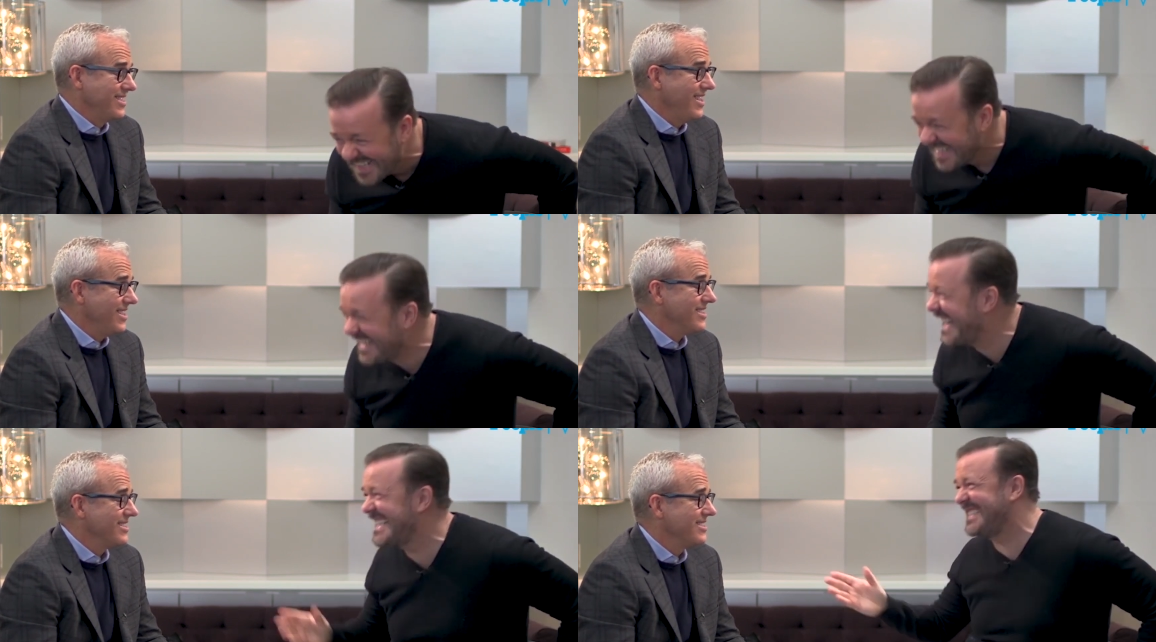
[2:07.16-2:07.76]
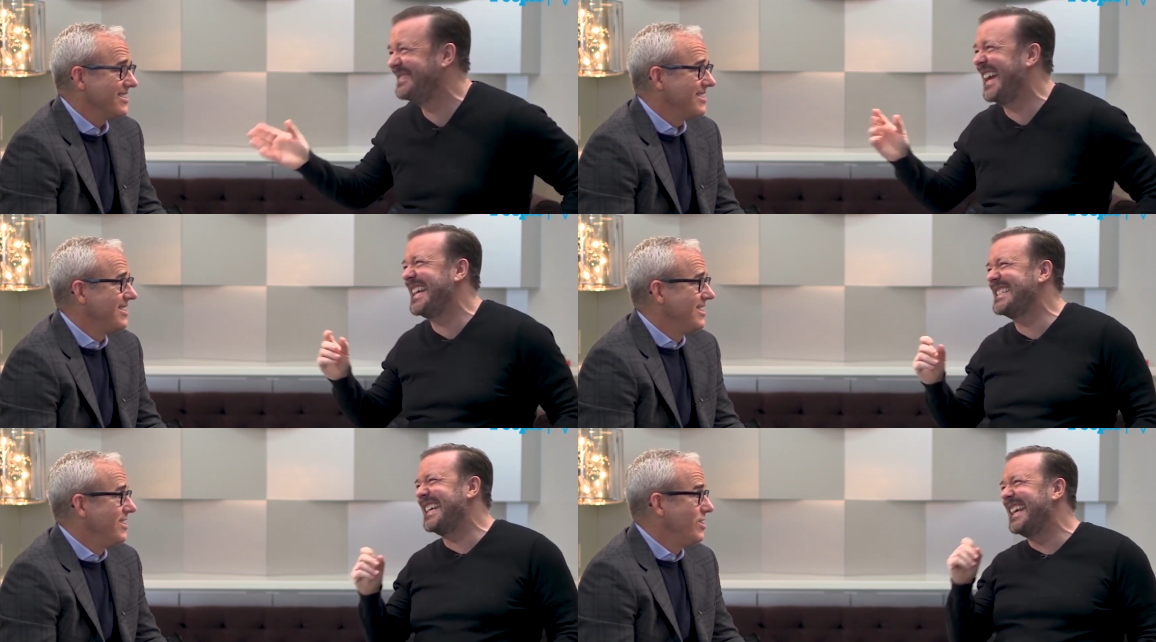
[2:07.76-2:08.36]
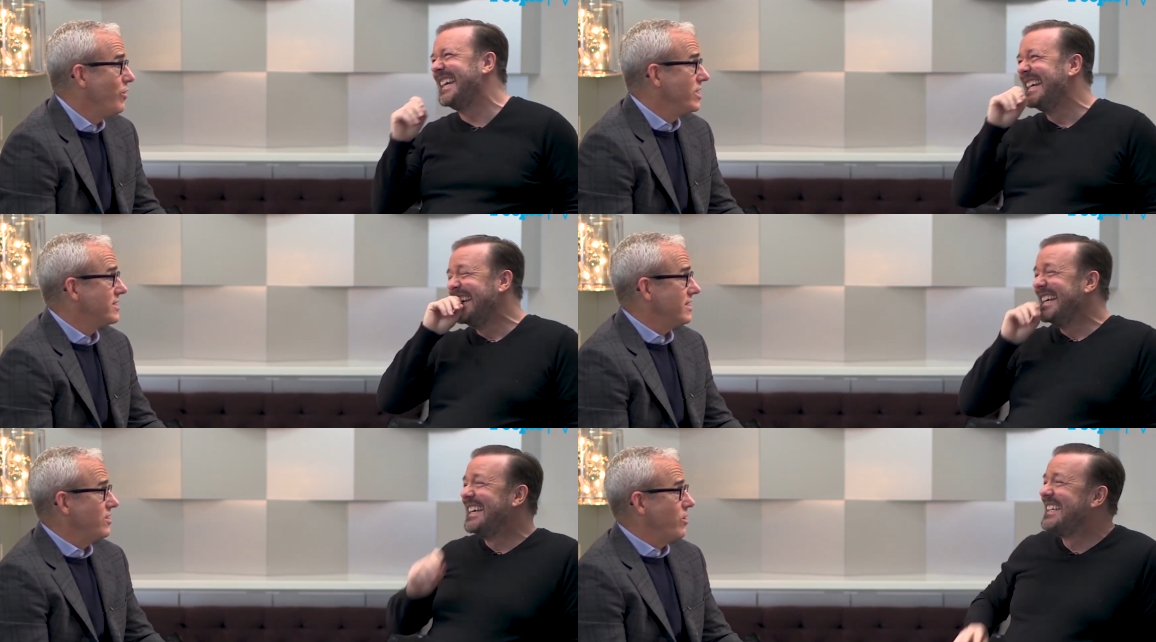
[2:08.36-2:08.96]
Speaker 1: Yeah, that's amazing. No,
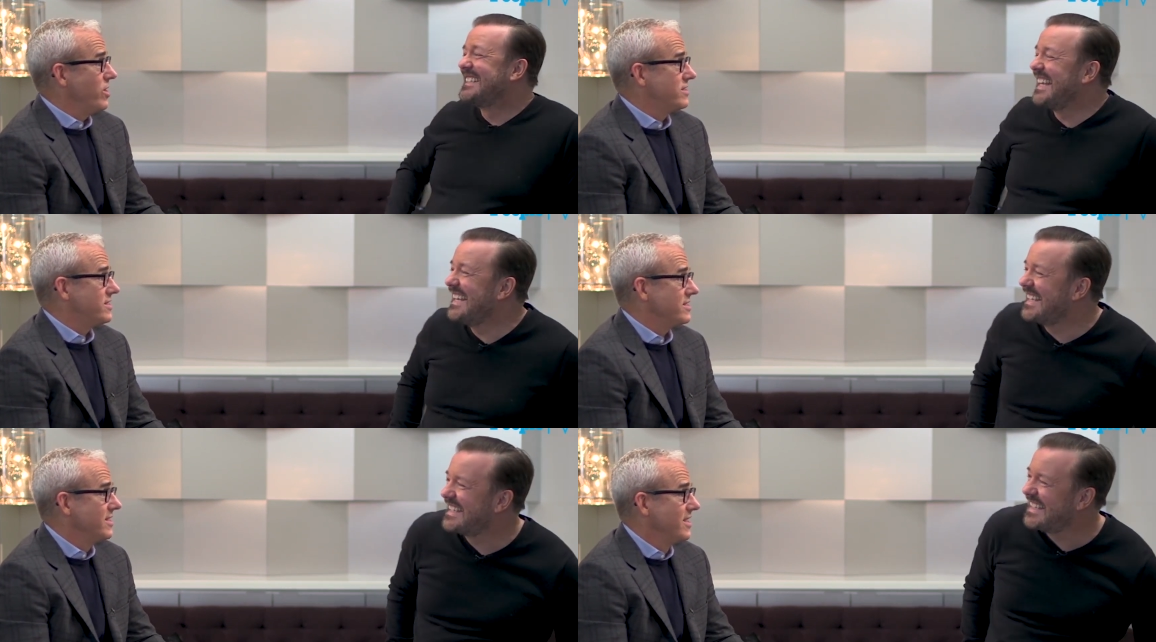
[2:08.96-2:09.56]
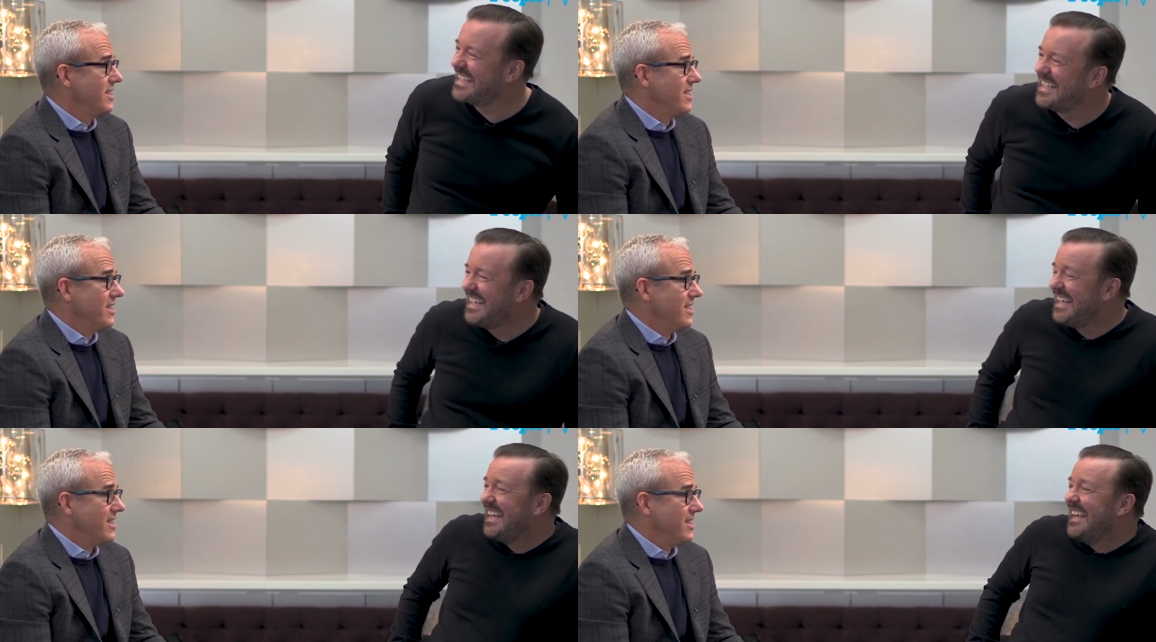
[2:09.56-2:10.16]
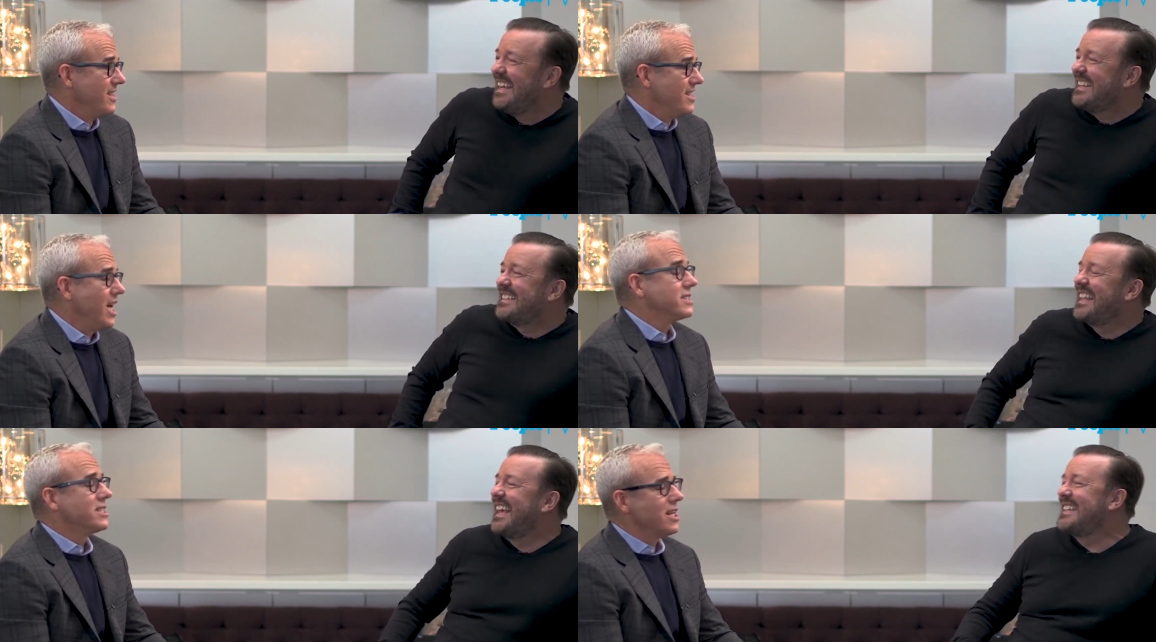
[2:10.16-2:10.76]
it's. Think of it.
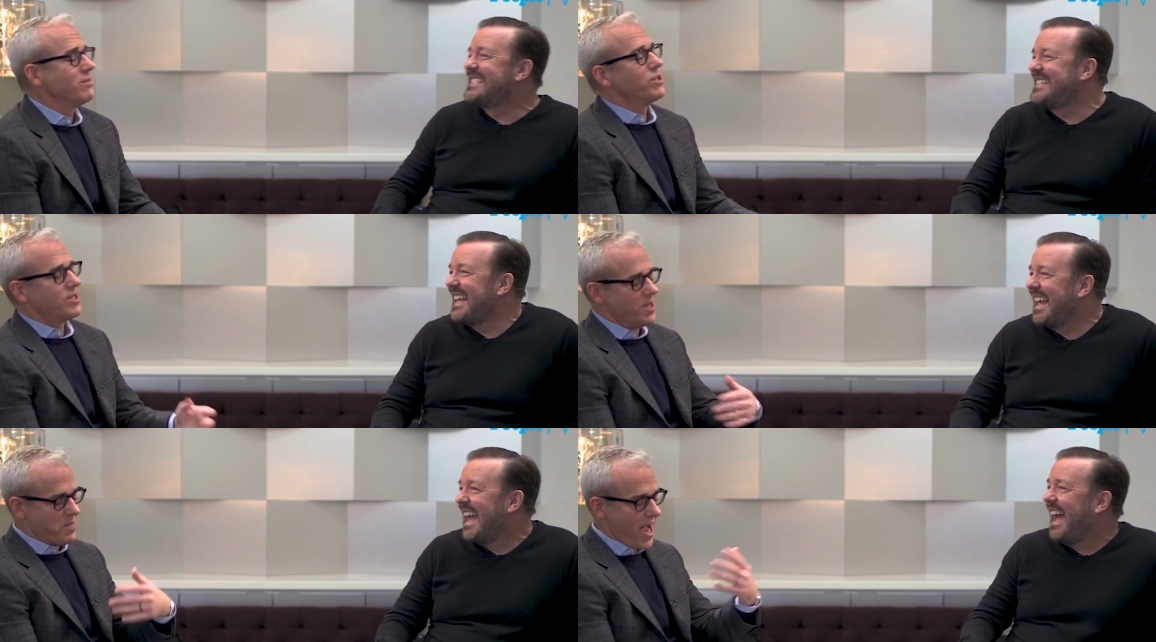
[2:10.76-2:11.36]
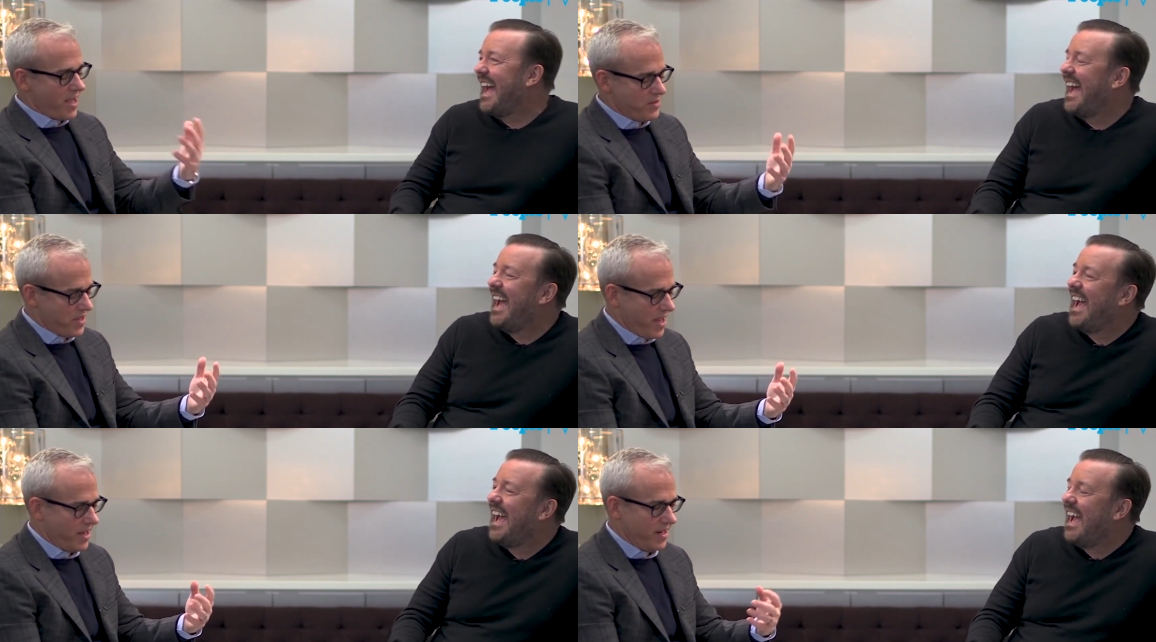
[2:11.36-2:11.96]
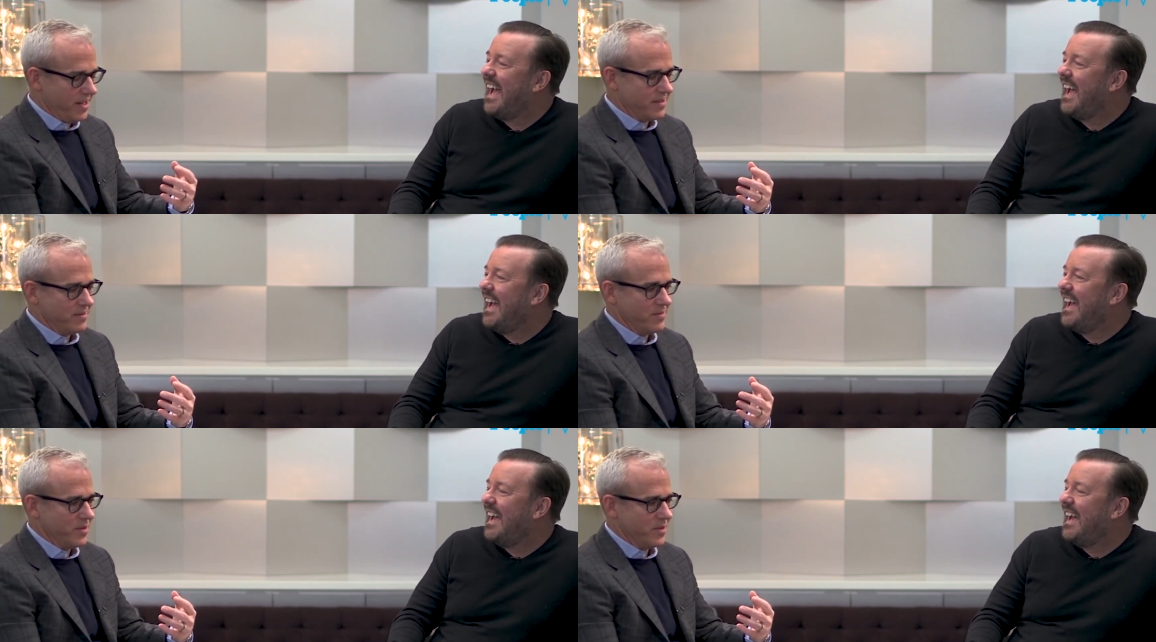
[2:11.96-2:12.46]
Yeah, sometimes you sit back and think, and